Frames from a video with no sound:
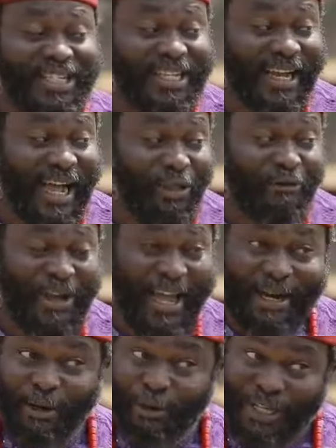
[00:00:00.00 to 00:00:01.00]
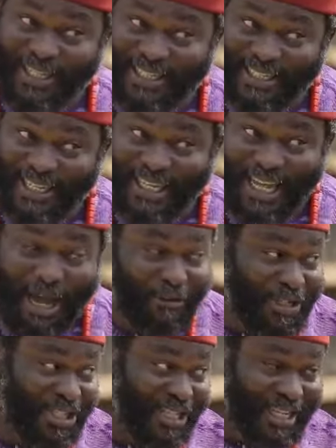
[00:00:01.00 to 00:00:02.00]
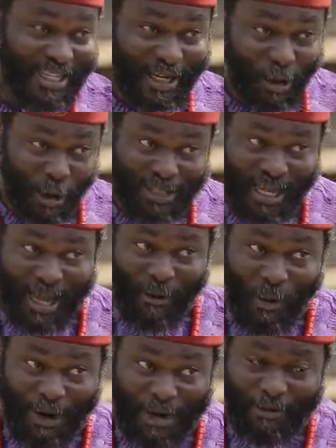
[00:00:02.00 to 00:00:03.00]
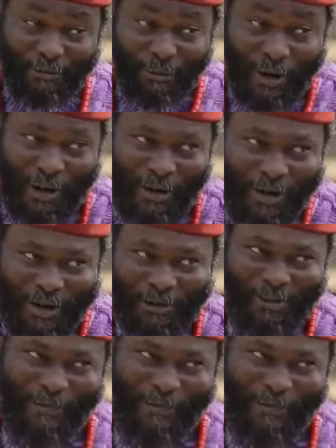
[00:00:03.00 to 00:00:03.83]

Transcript: this is the kind of girl you need. Have you seen that the gods are working for our